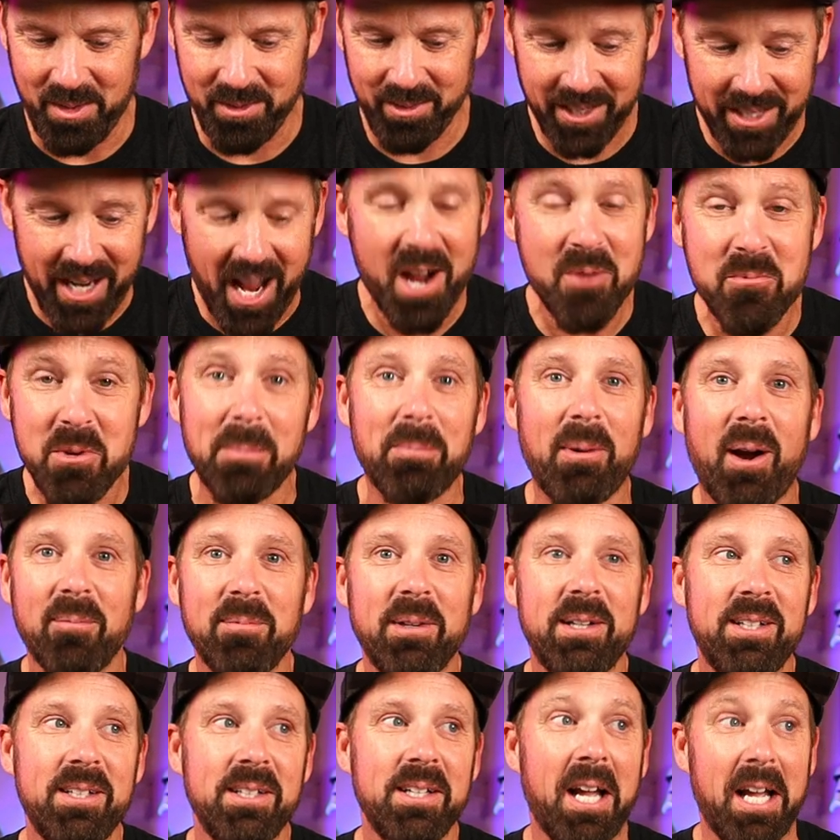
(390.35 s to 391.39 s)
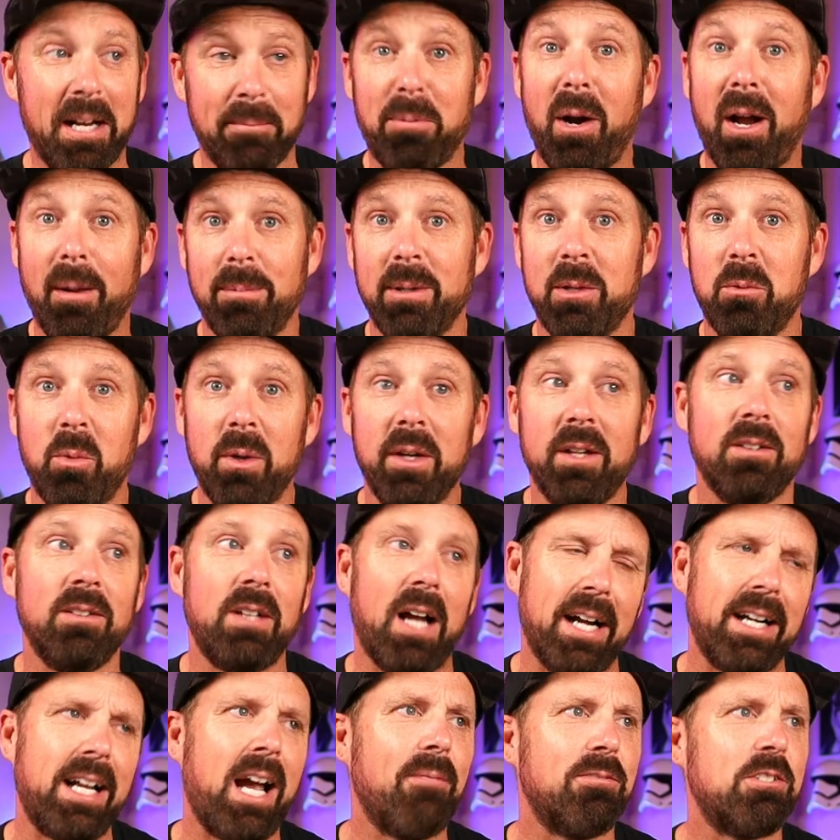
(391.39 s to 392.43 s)
Like I would probably, and probably will,
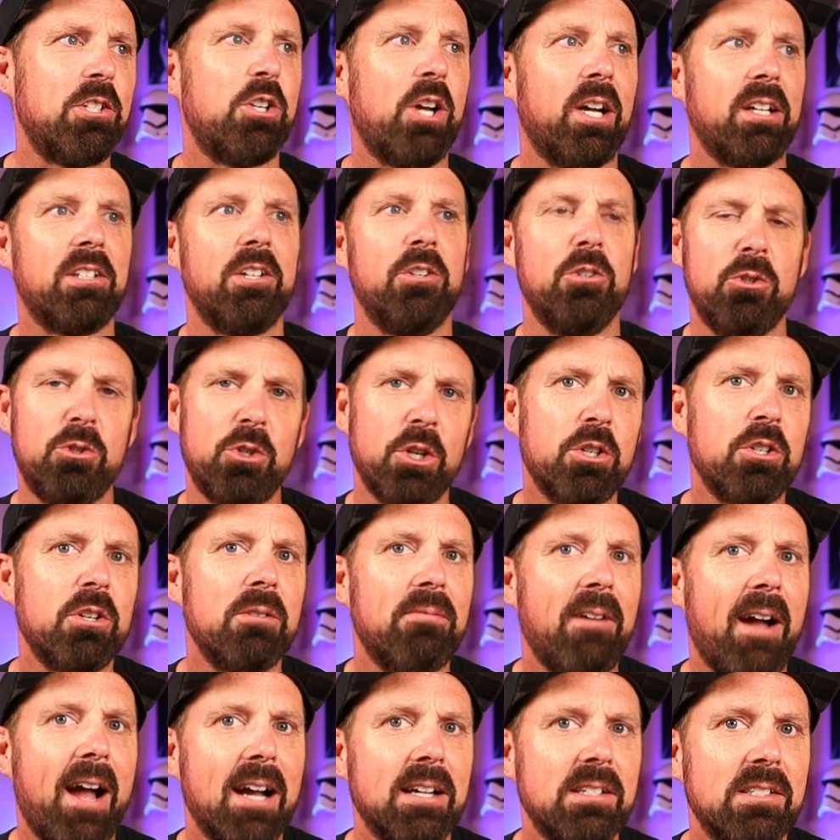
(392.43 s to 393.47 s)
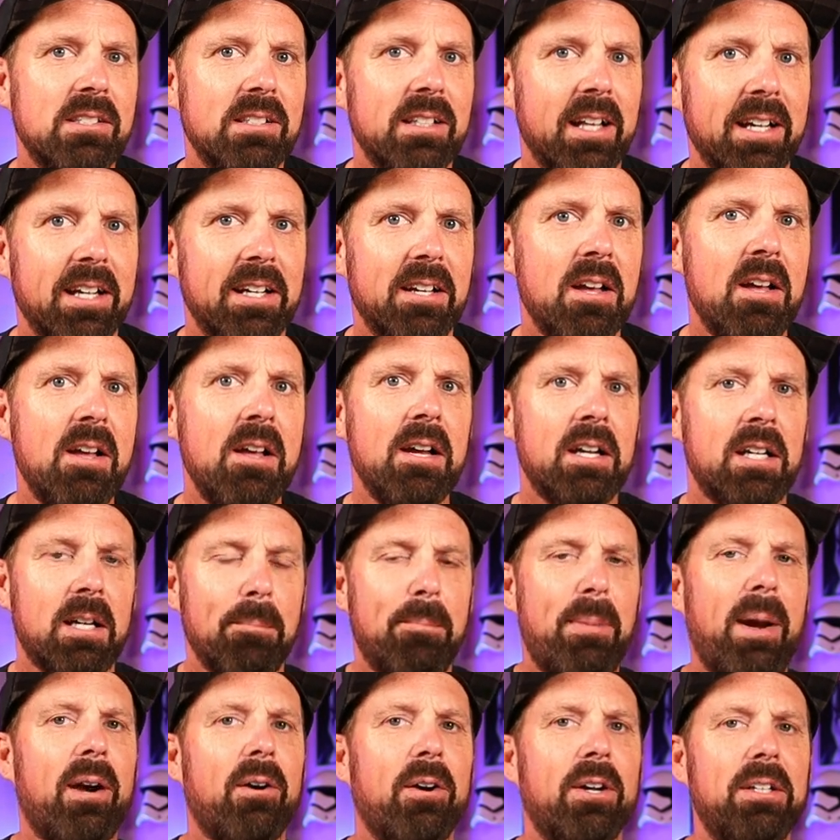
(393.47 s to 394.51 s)
I'd have to check the nutrition facts, like
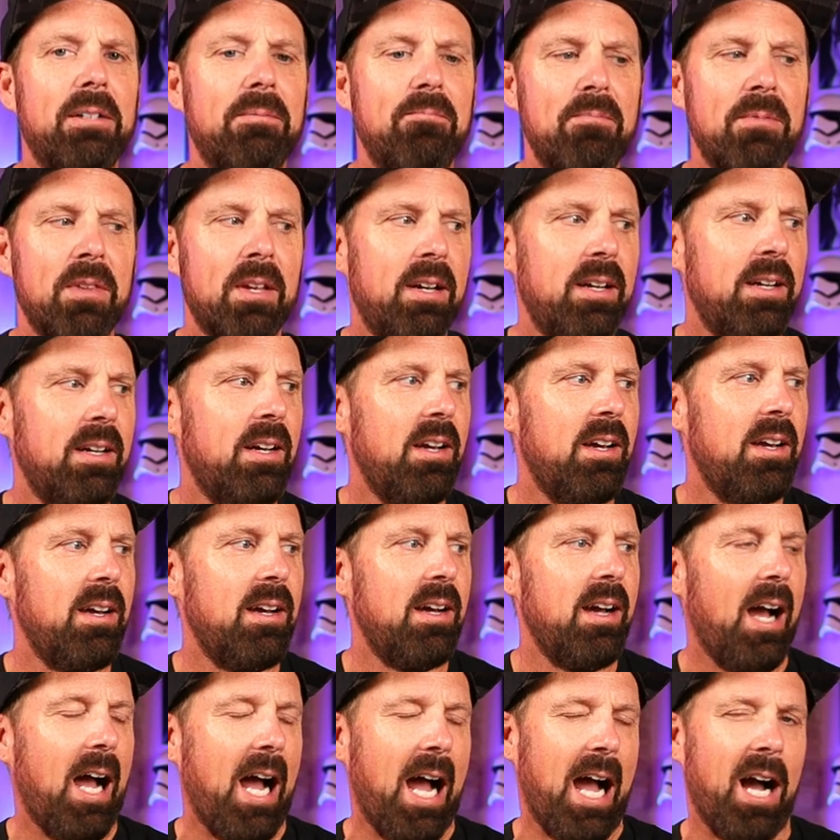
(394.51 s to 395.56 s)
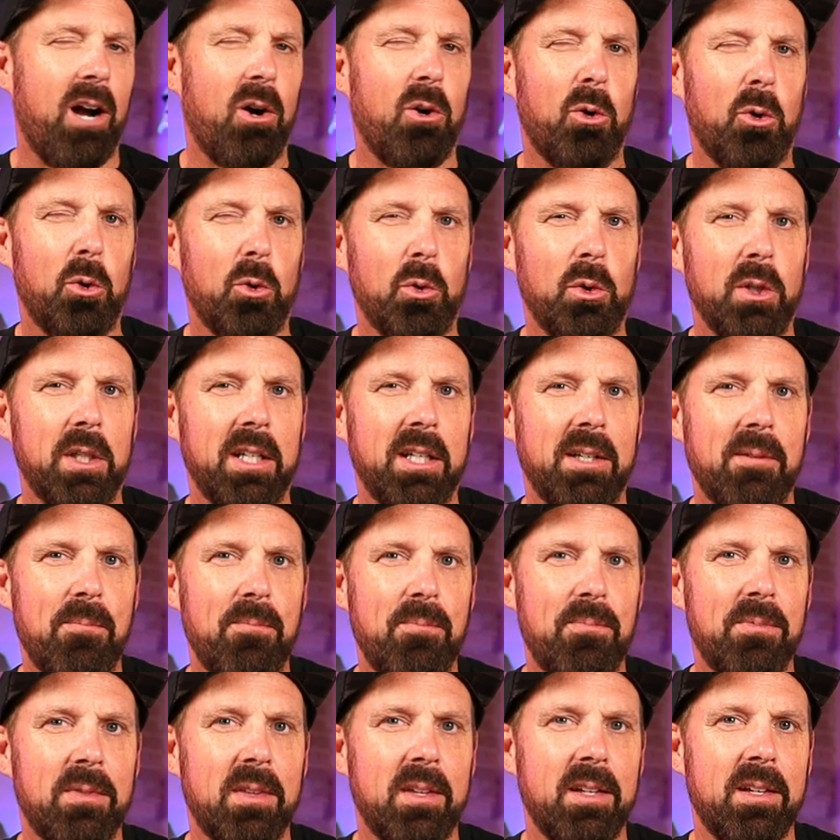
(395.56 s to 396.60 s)
comparing how
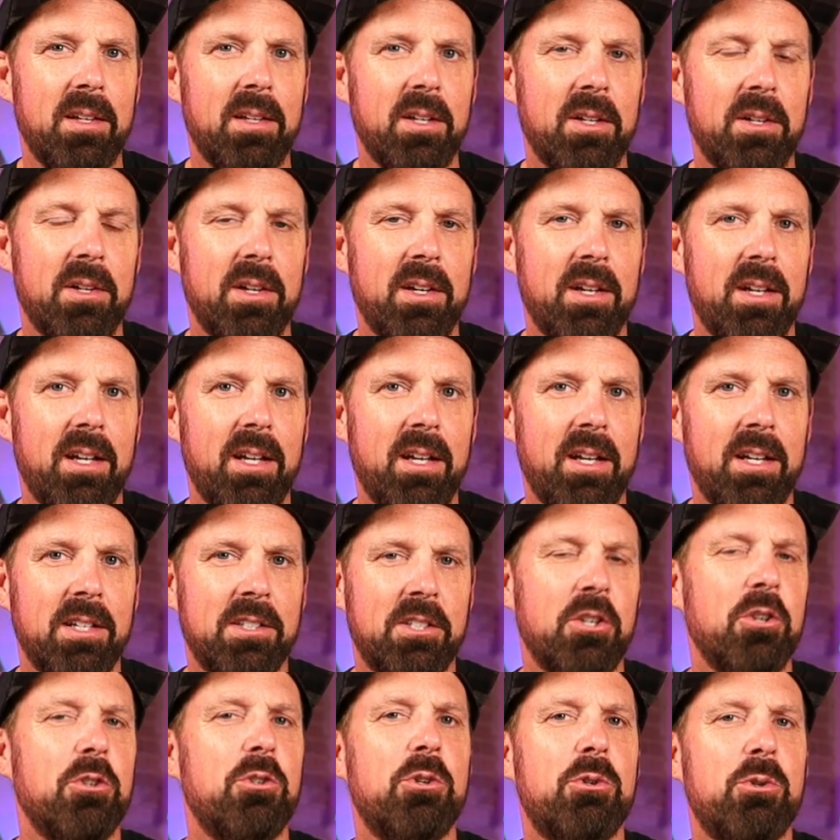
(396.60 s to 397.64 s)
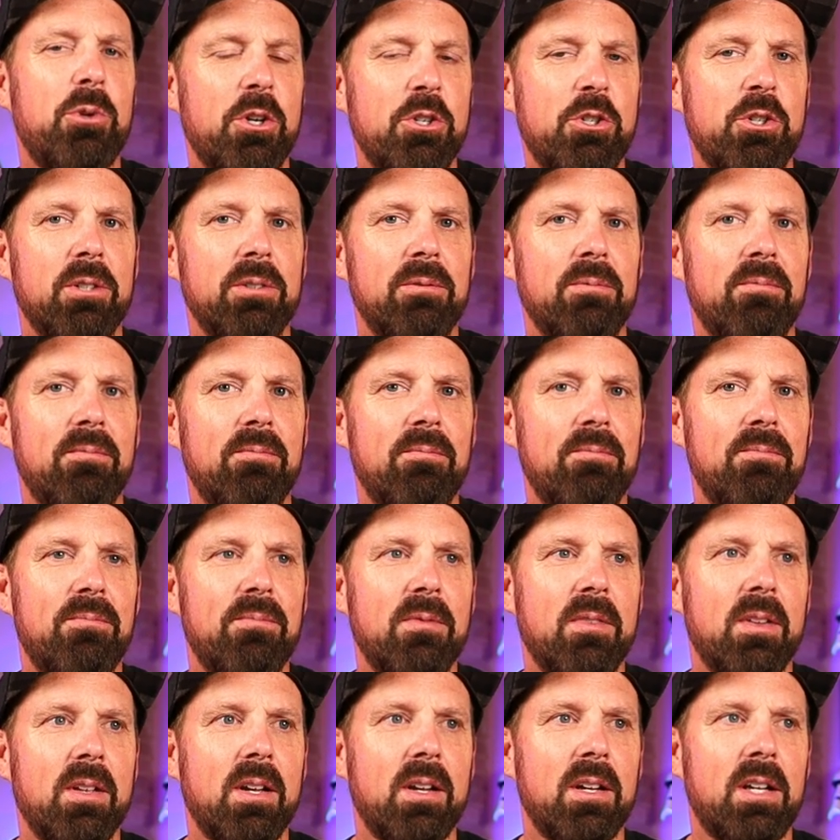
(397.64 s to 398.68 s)
is the nutrition
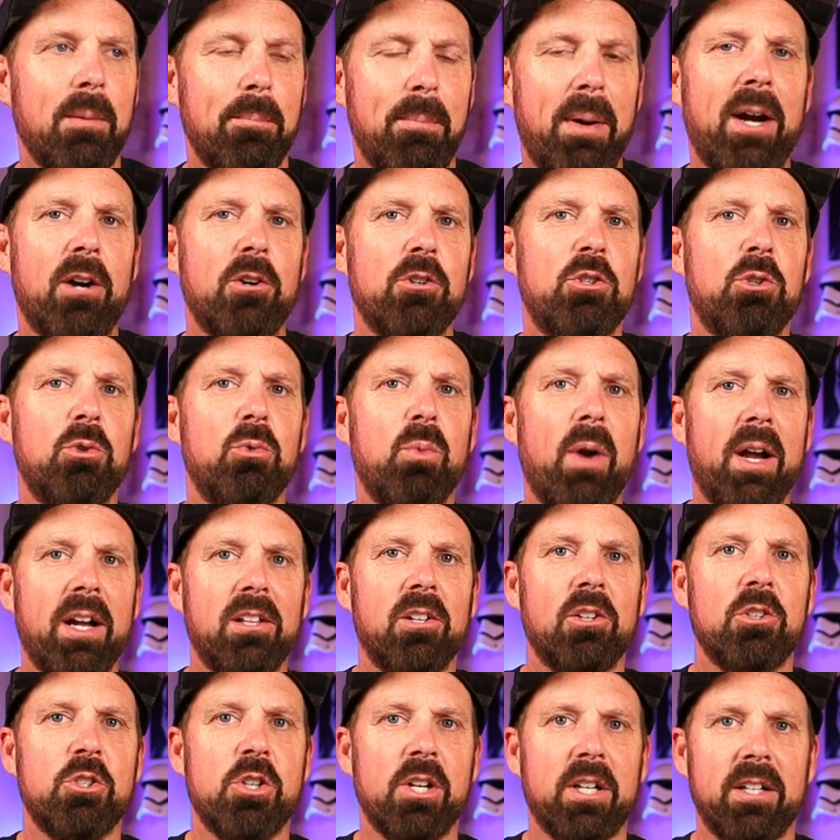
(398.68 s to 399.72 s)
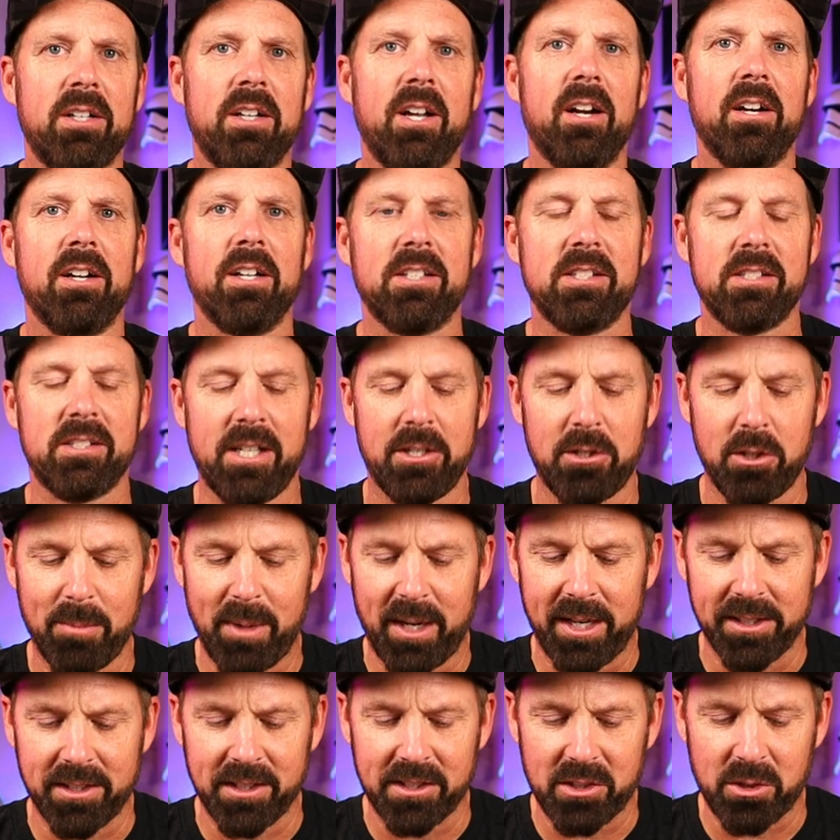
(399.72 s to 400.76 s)
compared to regular chicken nuggets that you
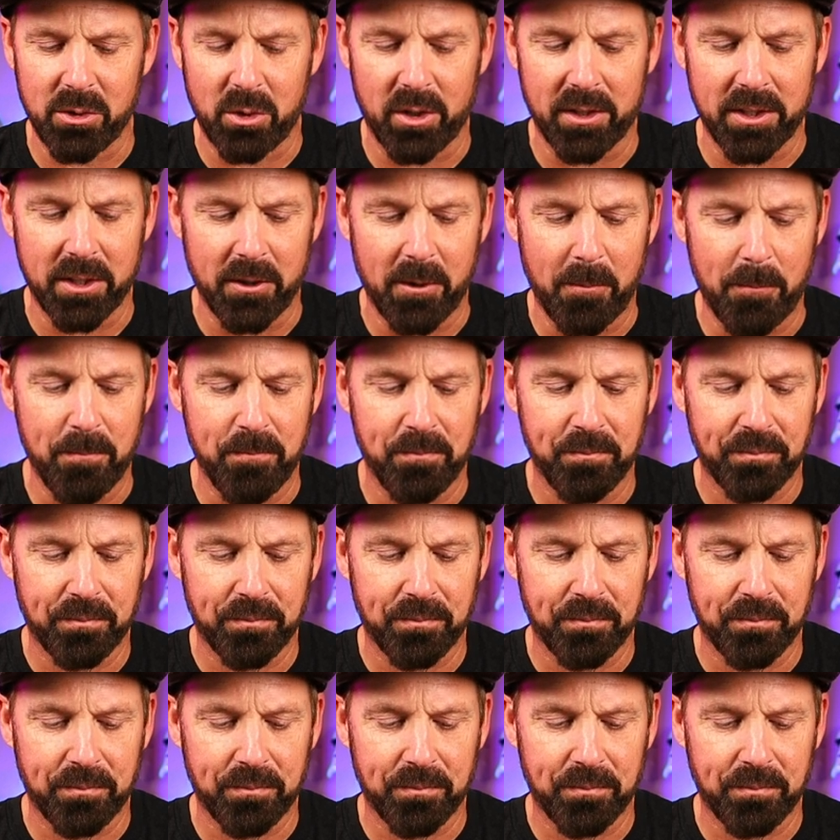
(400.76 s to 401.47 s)
buy in the store, you know.